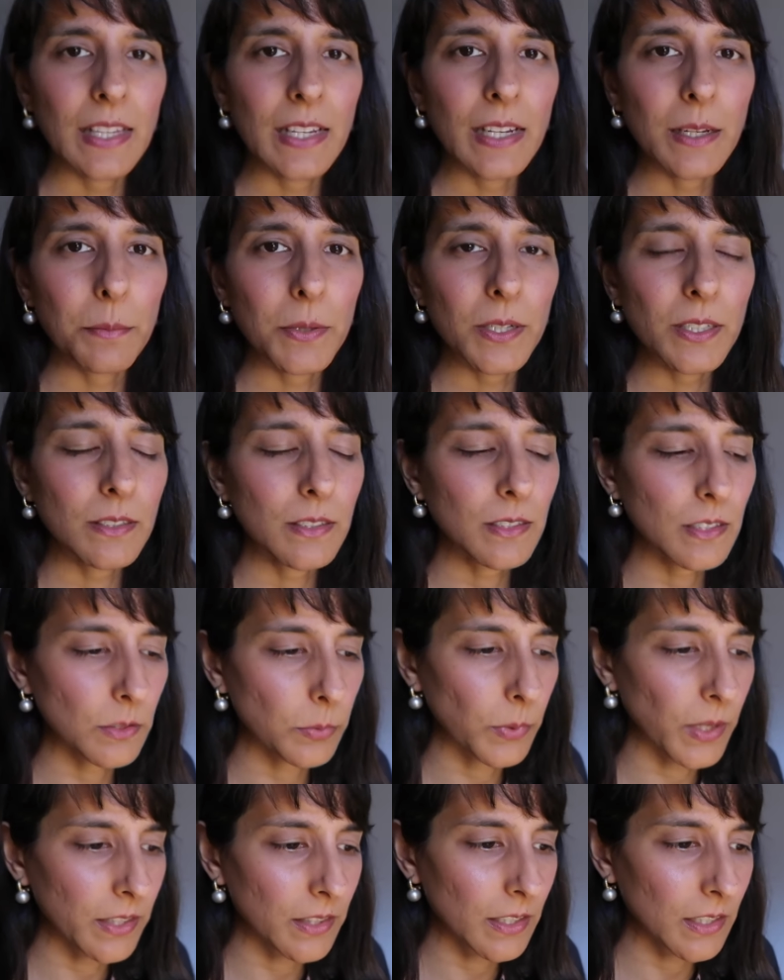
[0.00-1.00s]
Libra,
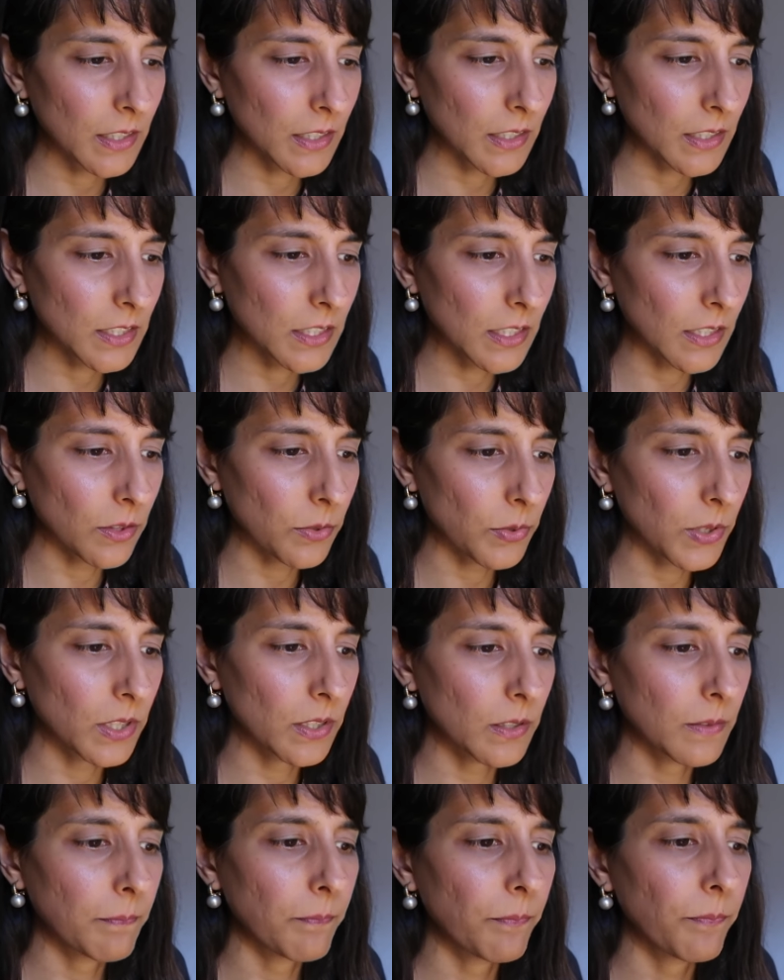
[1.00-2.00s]
Swati
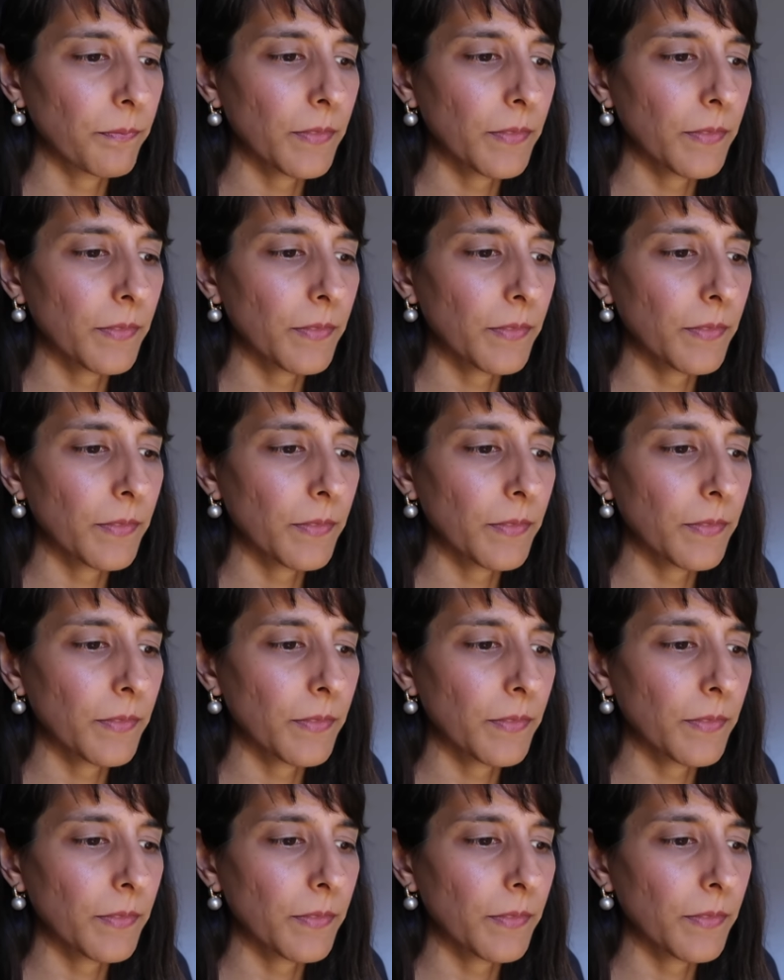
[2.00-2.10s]
Nakshatra,